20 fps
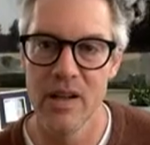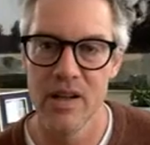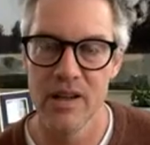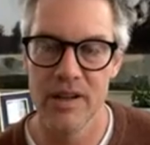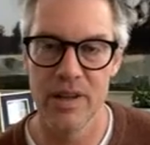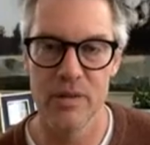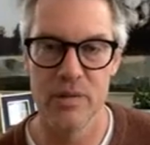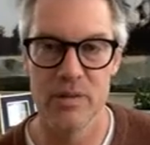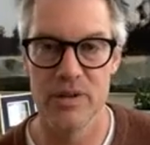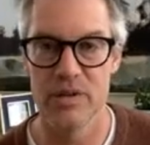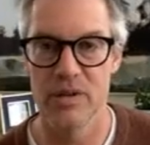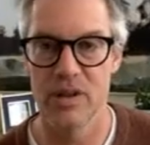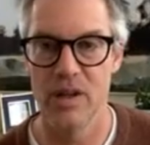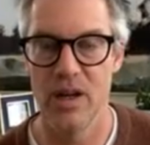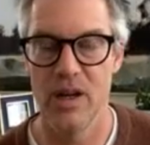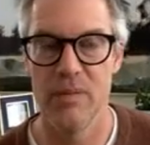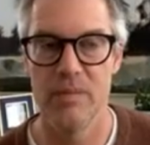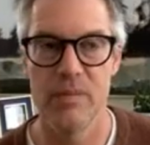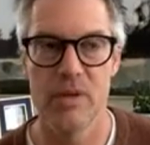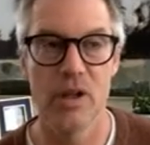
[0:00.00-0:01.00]
that was
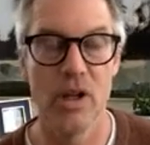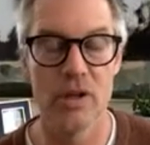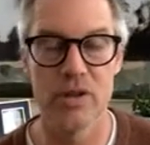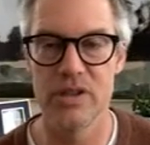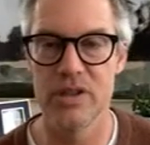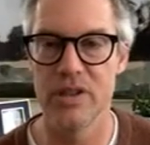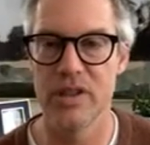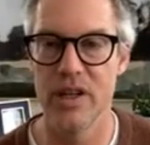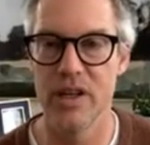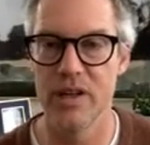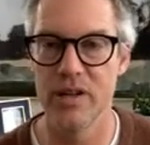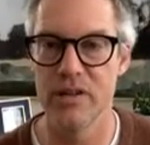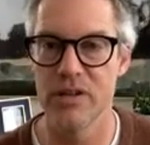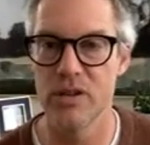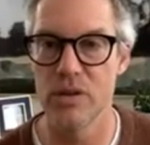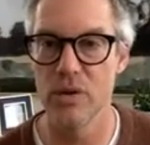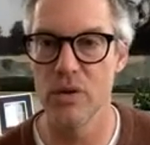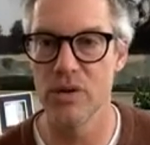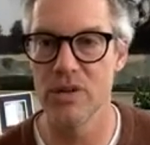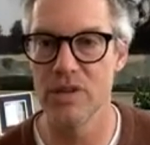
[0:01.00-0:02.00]
close to their
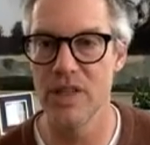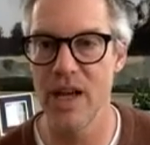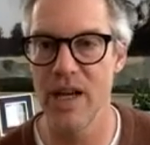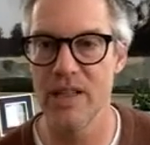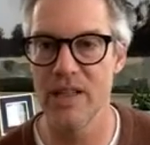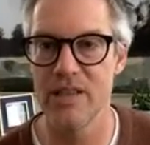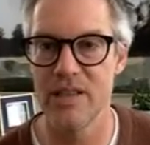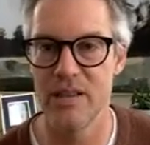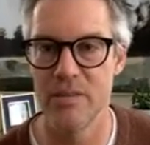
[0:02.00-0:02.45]
school sites